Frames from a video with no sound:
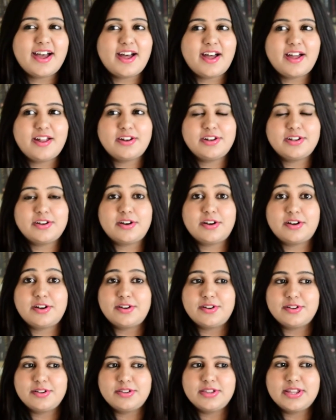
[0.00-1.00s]
and
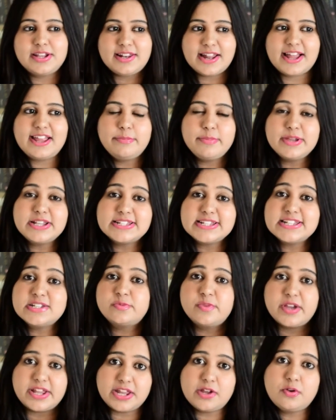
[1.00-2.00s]
uh, the climax
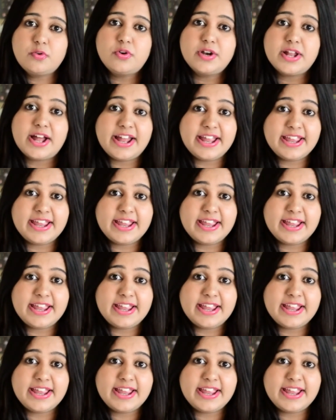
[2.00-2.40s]
is very good.